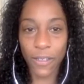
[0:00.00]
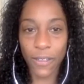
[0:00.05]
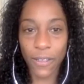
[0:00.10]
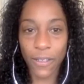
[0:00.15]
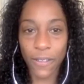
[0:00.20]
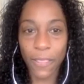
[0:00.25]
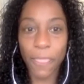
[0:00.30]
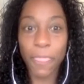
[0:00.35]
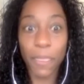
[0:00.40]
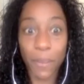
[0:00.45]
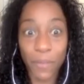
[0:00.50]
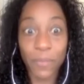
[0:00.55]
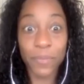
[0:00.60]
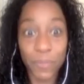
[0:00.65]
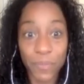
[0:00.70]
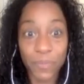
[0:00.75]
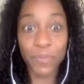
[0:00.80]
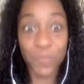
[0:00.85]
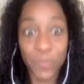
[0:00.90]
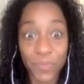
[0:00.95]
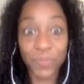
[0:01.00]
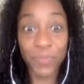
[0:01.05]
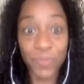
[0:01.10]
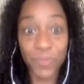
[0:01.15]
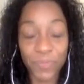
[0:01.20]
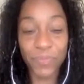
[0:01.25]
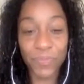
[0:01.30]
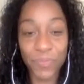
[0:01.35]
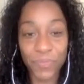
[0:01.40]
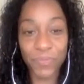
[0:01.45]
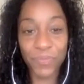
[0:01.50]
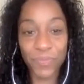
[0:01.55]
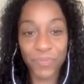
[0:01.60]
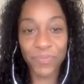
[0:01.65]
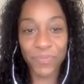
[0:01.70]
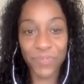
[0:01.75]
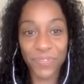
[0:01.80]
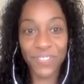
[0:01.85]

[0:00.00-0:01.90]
their career and have a long career?